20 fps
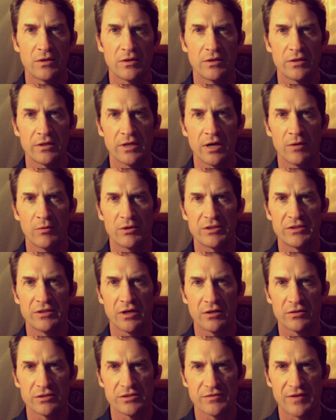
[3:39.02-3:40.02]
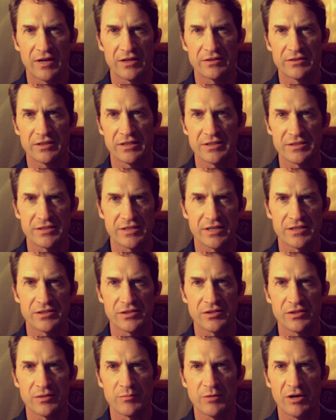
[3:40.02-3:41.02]
Now, what Douglas Valentine says in
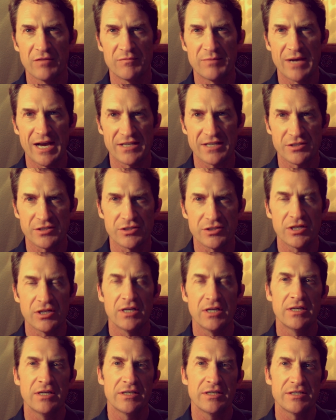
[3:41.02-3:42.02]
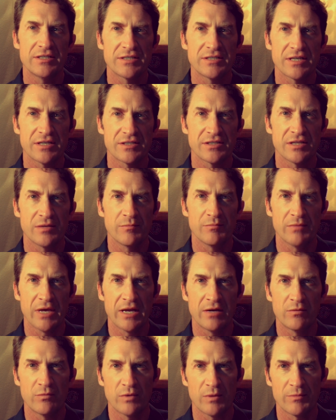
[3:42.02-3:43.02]
the above passage, he says that men
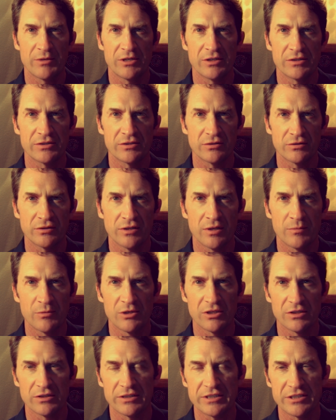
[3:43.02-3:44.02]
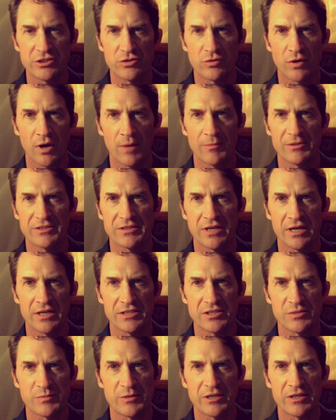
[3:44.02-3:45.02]
and women are deliberately traumatized,
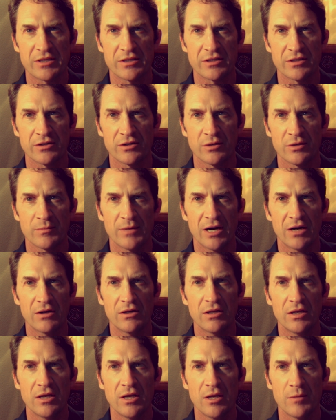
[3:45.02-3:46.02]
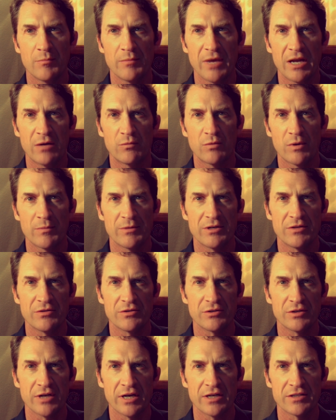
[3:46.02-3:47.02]
speaking here about men and women in the
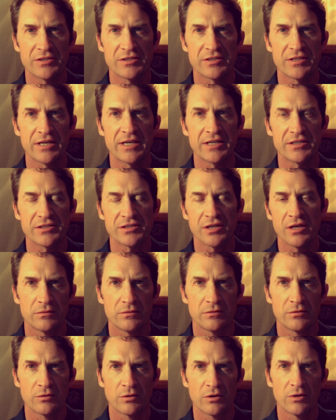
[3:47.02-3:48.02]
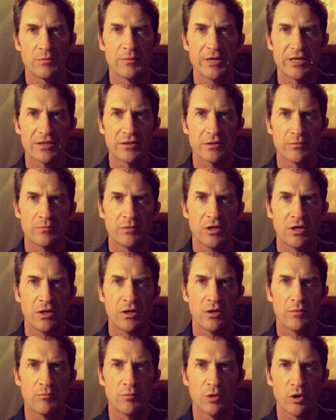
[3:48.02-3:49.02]
United States, in order to make them
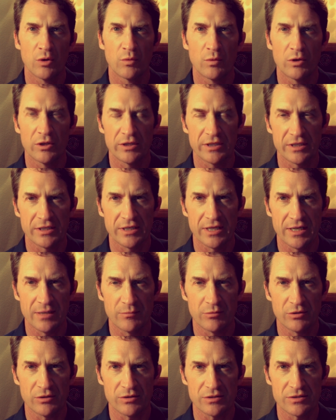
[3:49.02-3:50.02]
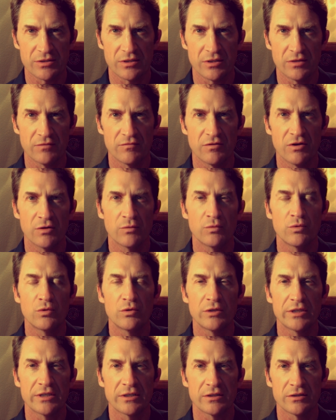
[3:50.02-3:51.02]
more willing enablers of the
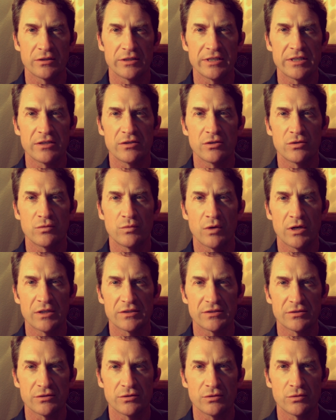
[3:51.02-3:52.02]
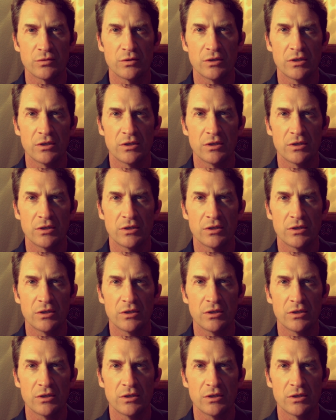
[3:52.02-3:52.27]
ruling elite who want to